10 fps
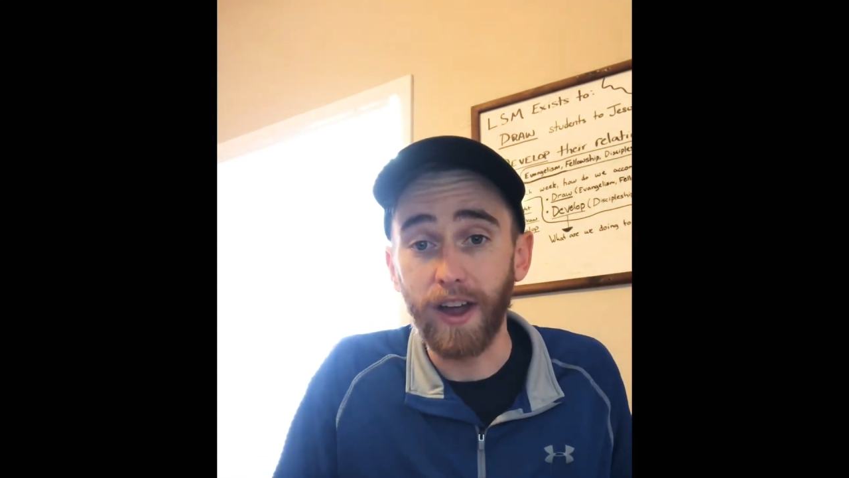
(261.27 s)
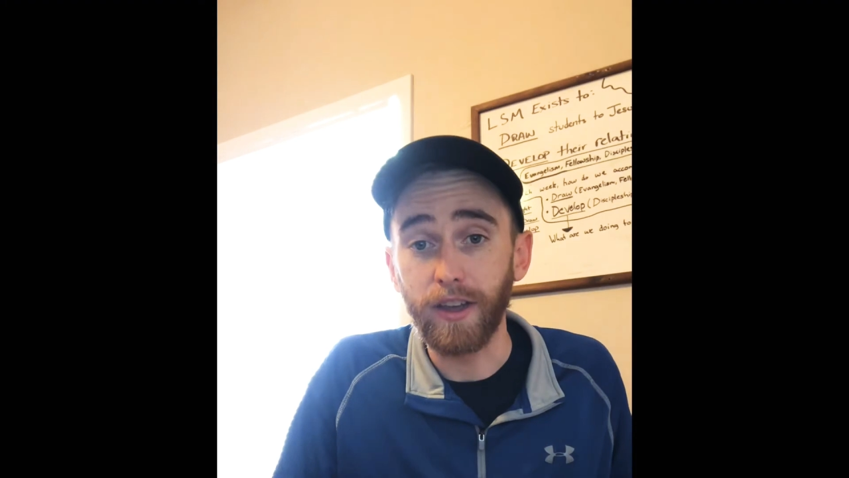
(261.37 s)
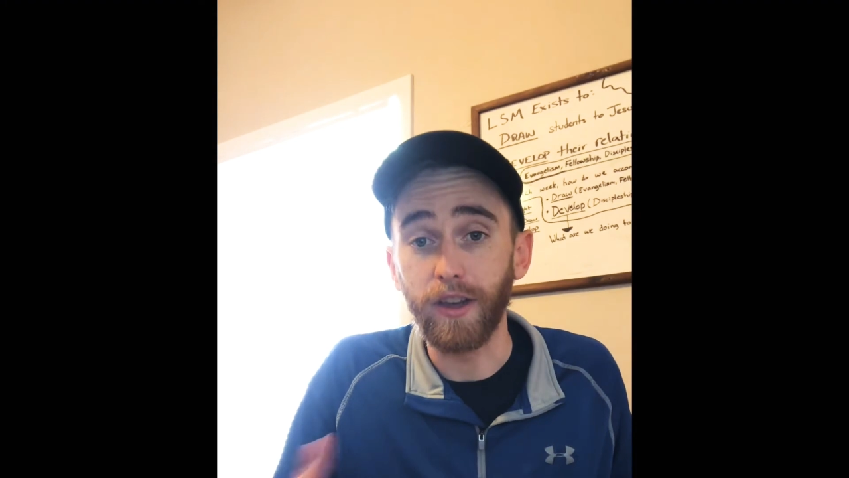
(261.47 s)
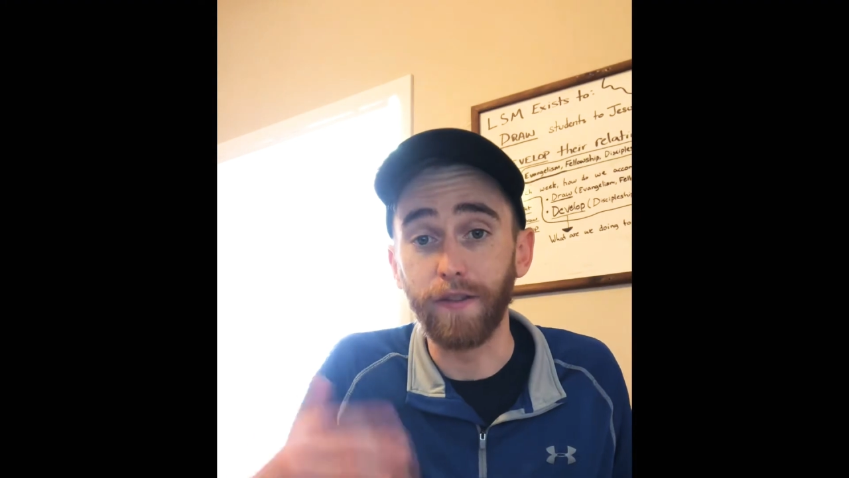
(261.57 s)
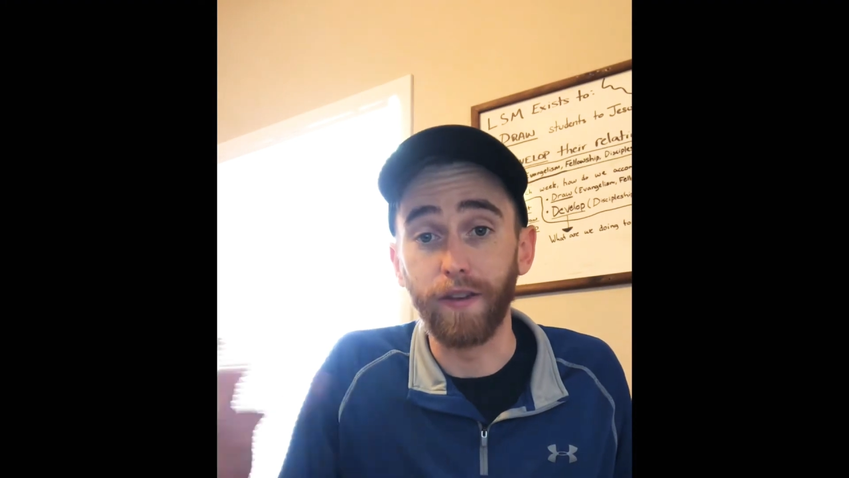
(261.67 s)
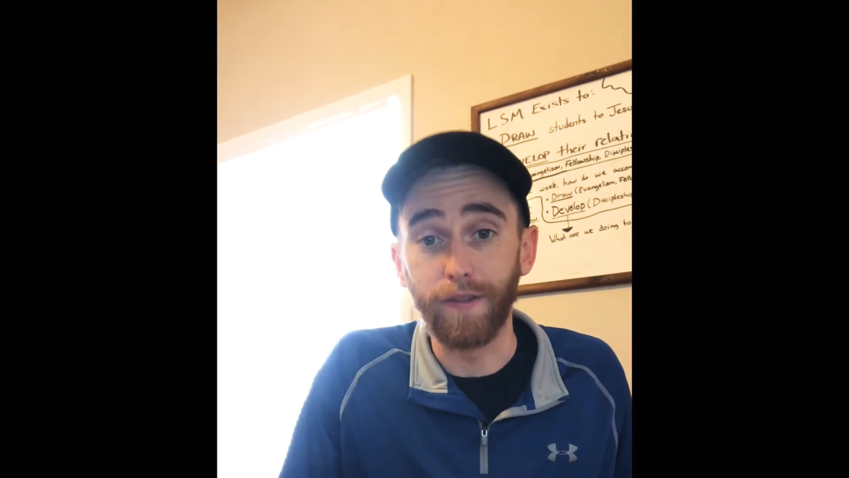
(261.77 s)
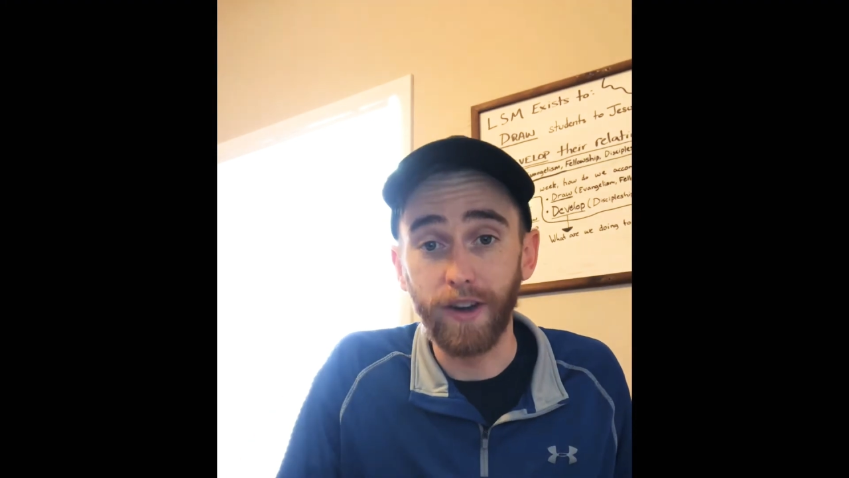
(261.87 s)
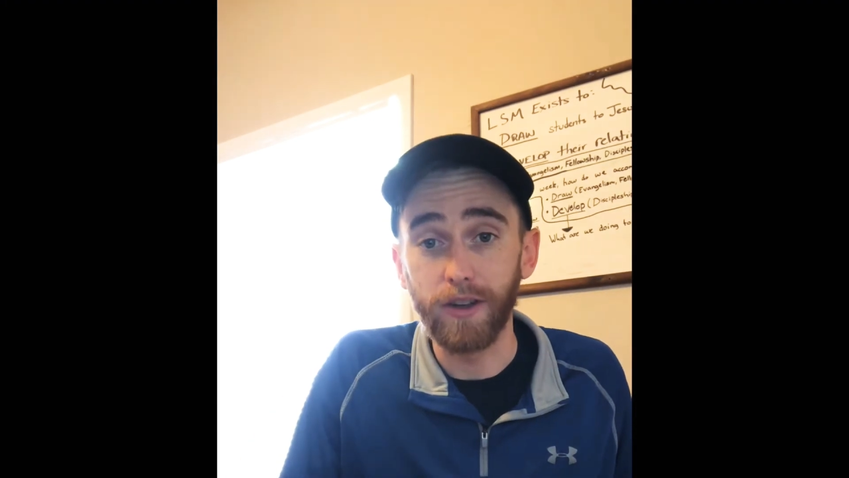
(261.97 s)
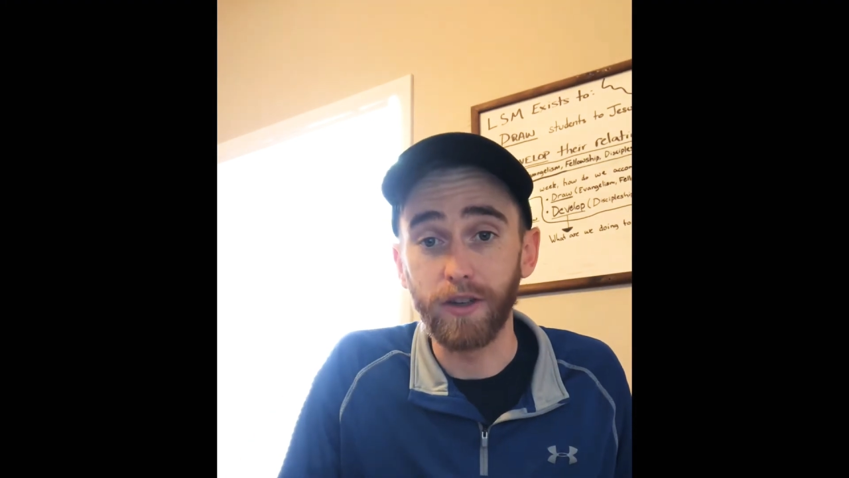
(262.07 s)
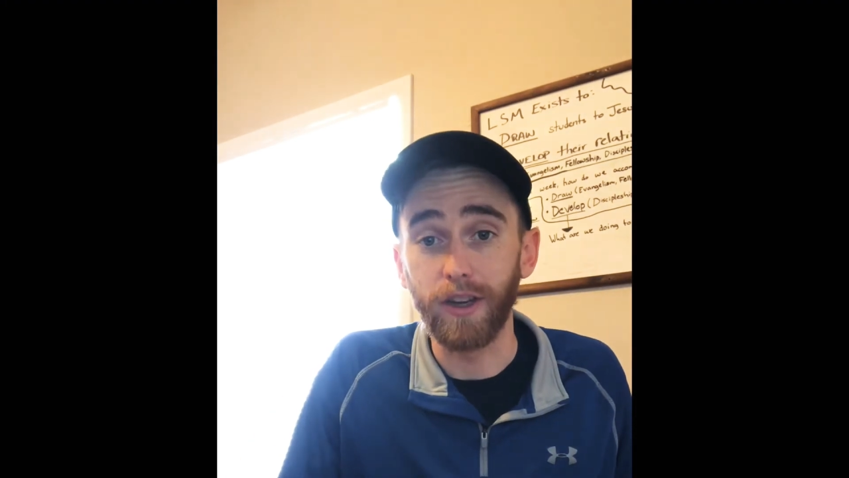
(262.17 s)
you have to
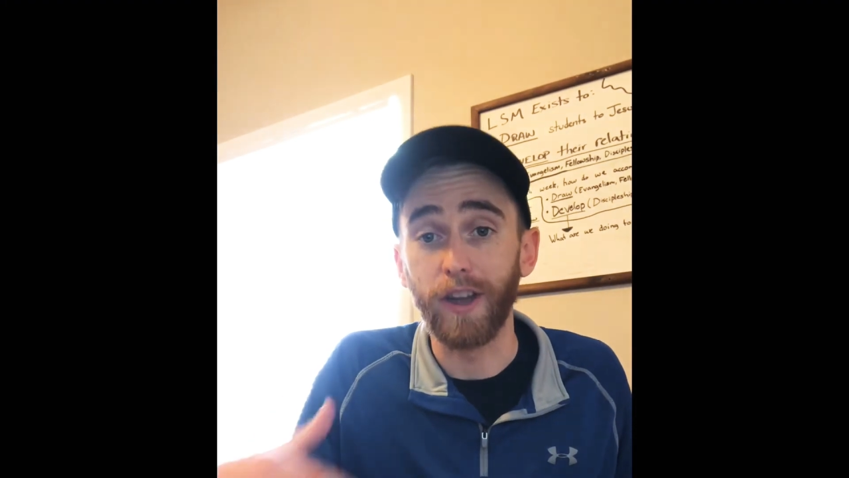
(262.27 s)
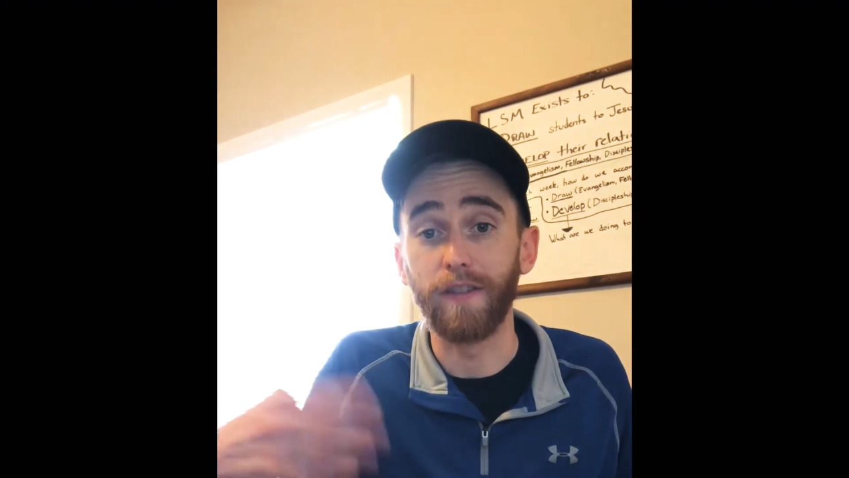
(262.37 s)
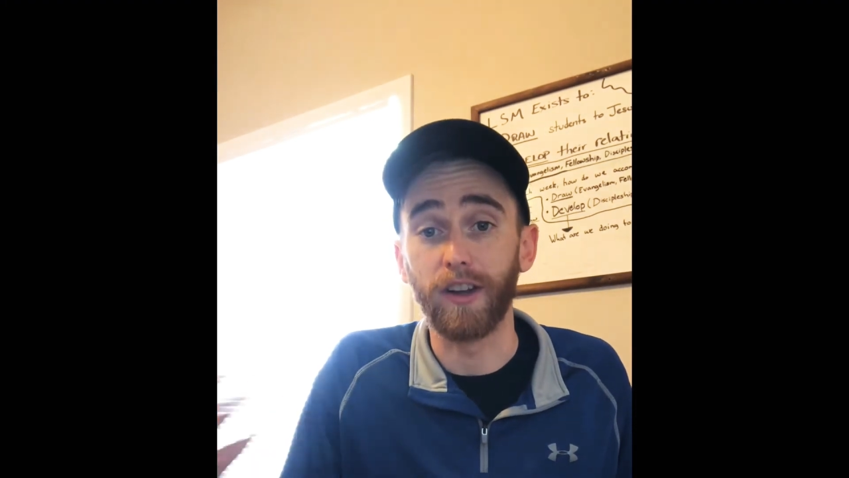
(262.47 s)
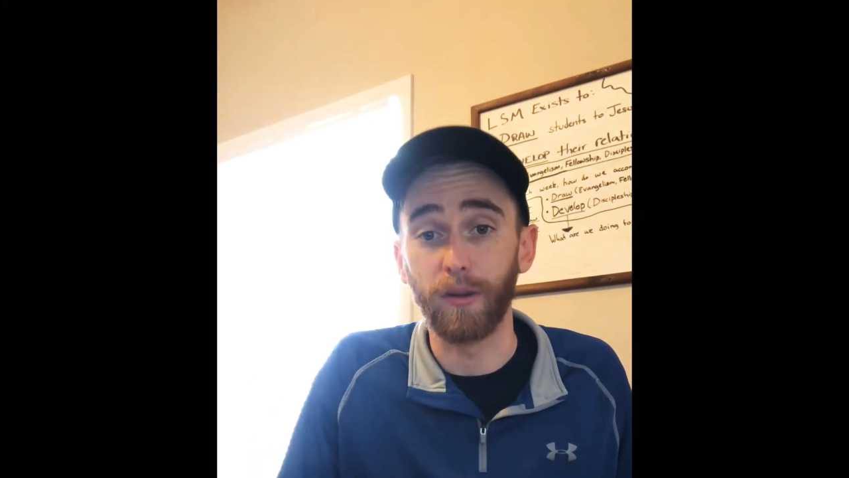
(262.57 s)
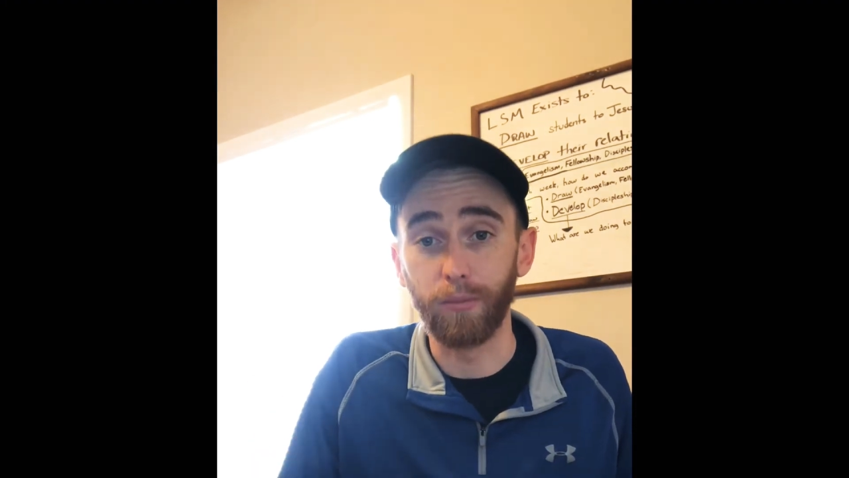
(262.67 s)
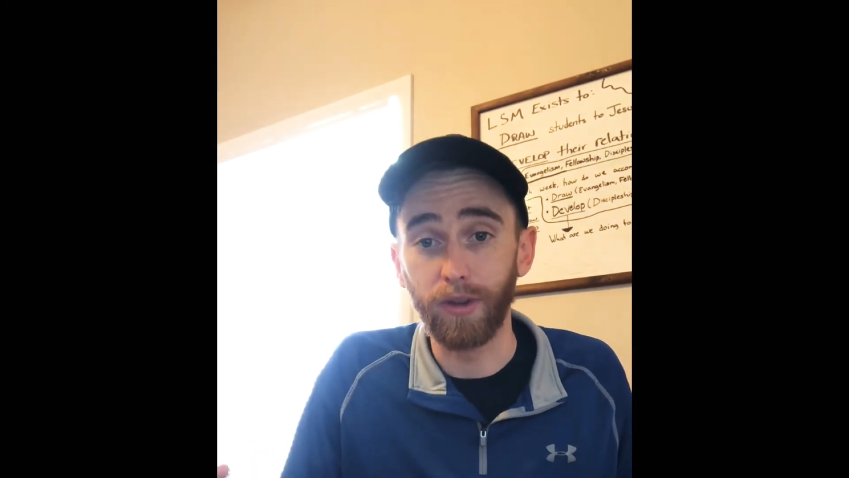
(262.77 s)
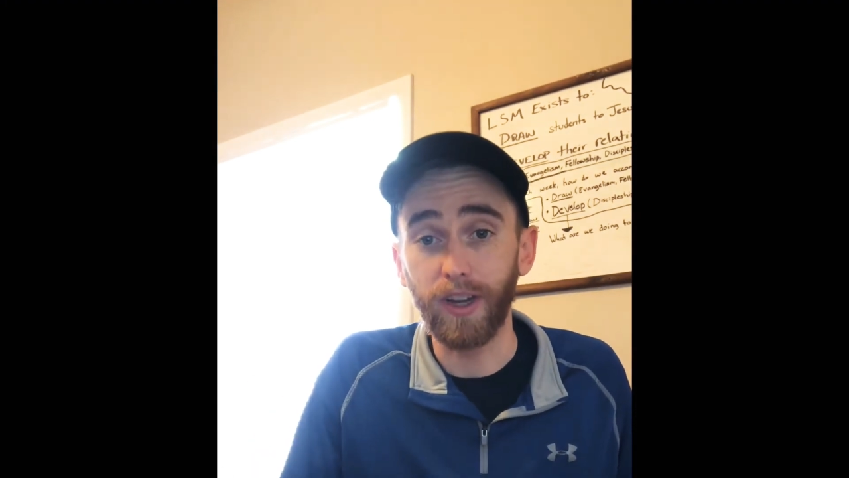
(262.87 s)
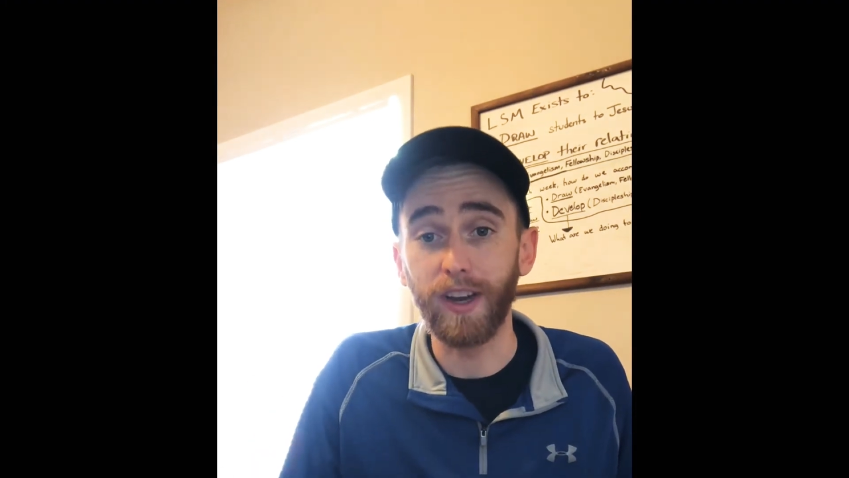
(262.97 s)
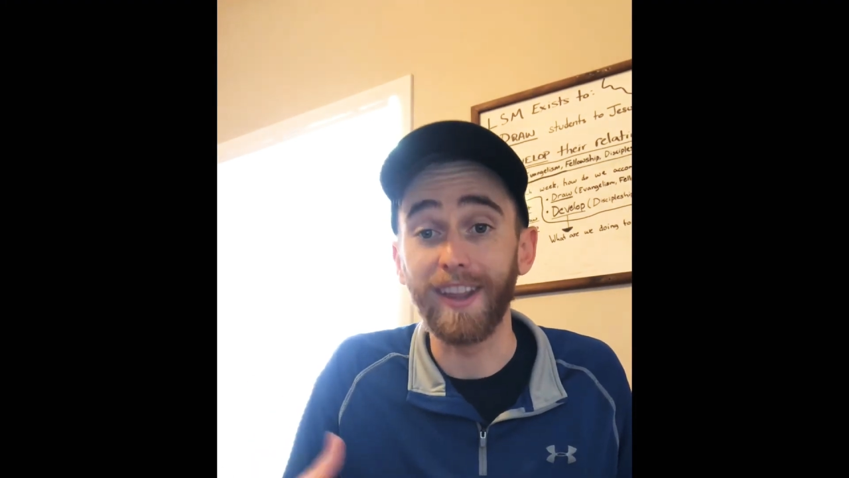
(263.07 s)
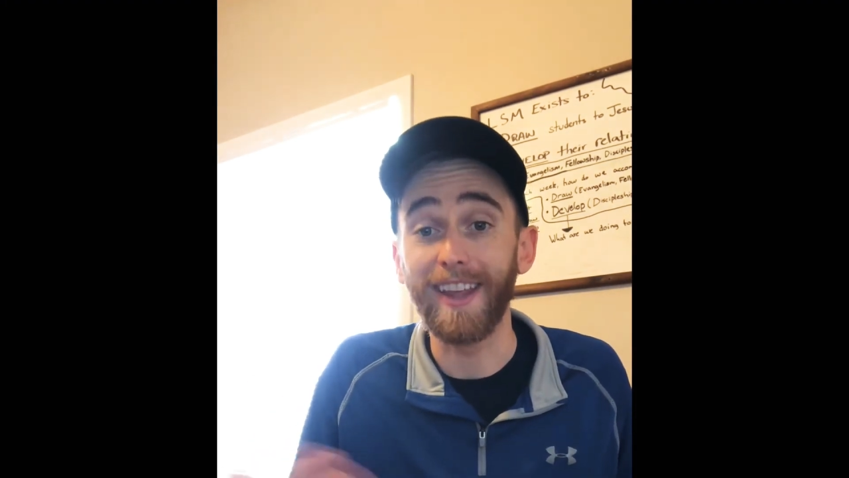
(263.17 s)
finish it, you have to complete it.